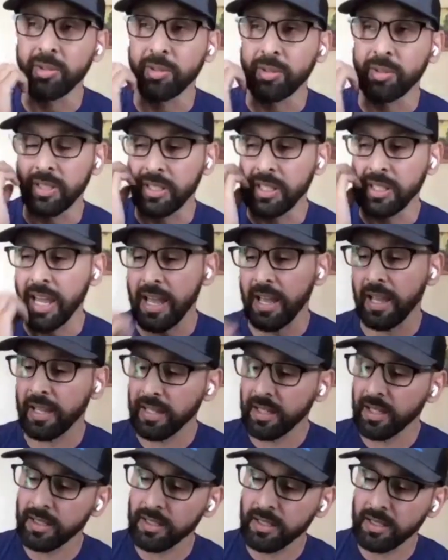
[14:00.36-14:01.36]
agree. Yeah.
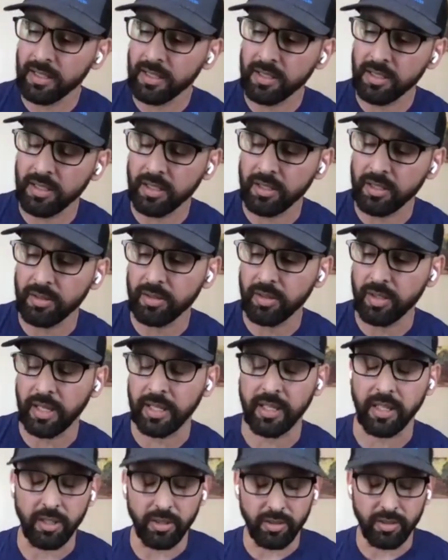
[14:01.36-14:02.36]
And, you know, I
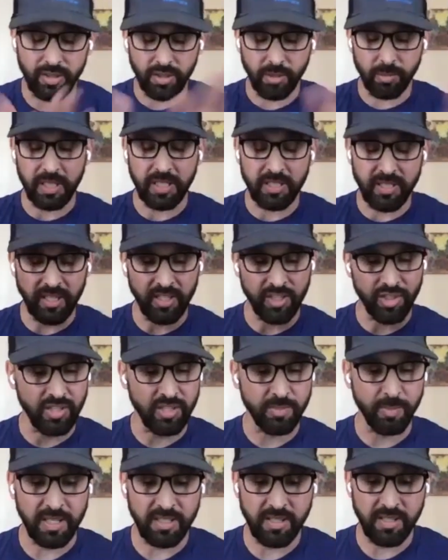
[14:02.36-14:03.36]
can go so many
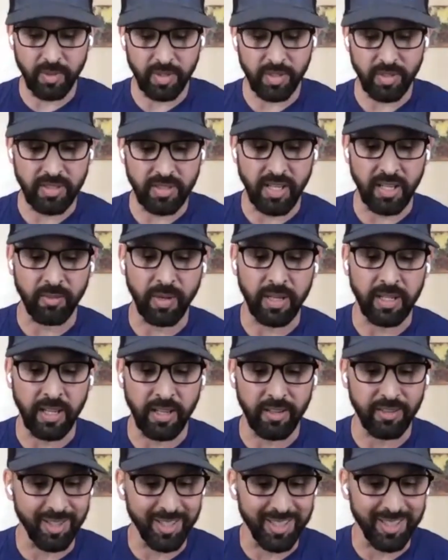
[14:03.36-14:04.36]
tangents based on what you said right
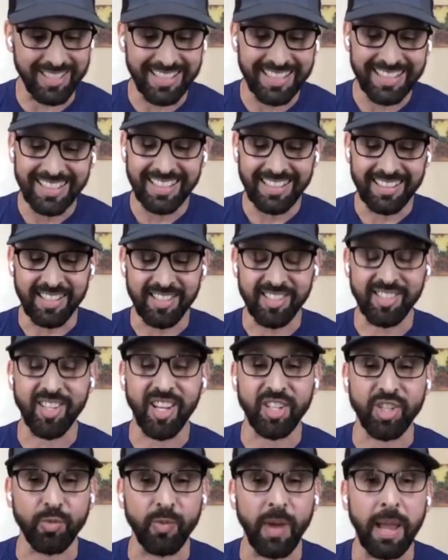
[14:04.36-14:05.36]
now. And just, it's
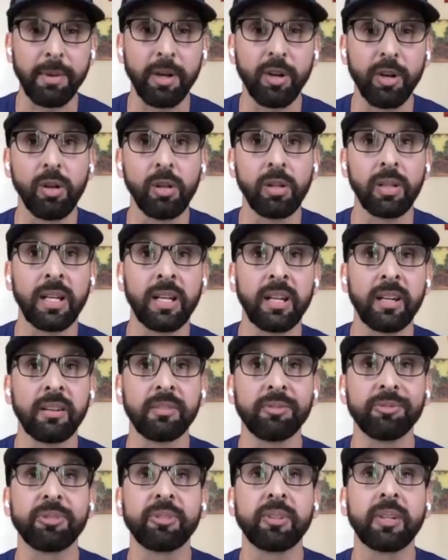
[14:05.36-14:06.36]
such a rabbit hole
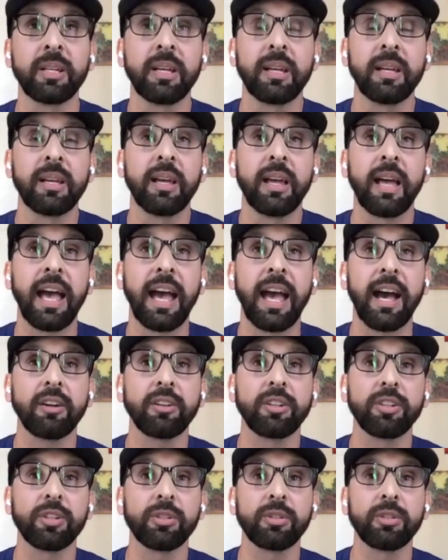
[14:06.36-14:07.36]
of, how
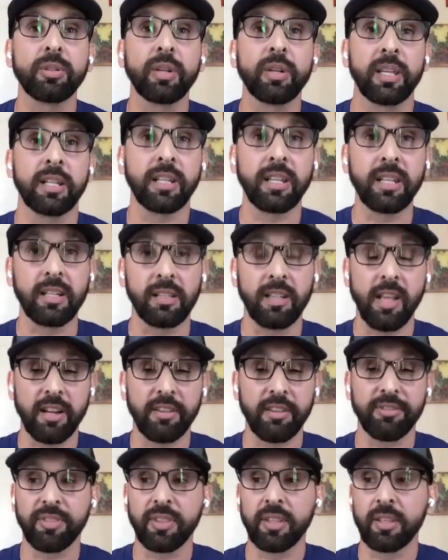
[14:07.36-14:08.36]
do you, and again, a lot
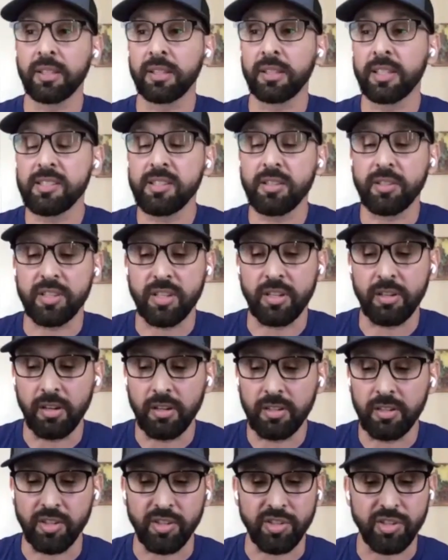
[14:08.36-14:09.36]
of the listeners here are
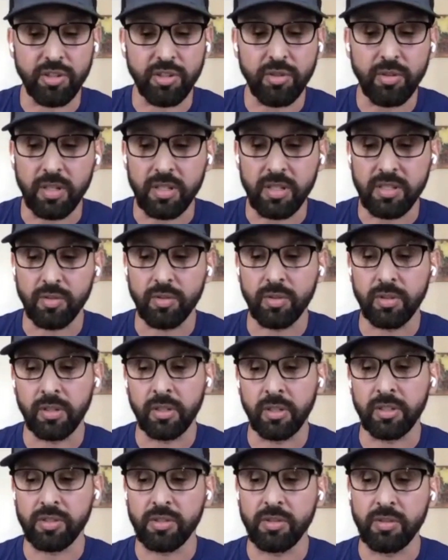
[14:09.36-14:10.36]
also students
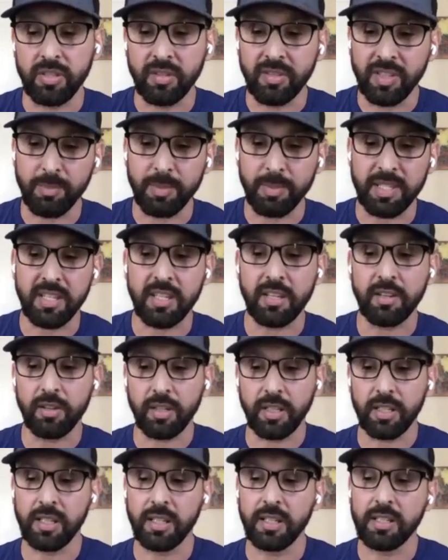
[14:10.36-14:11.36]
or students at DPT or
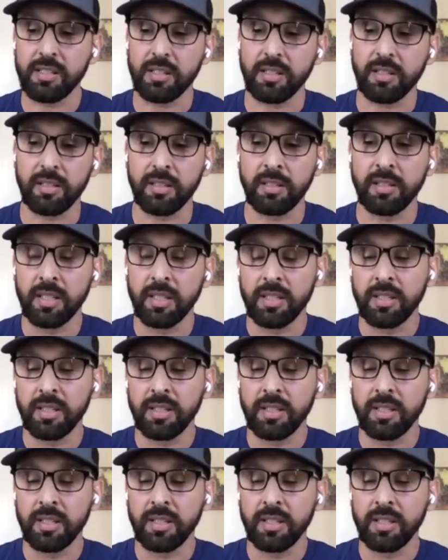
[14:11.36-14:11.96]
getting into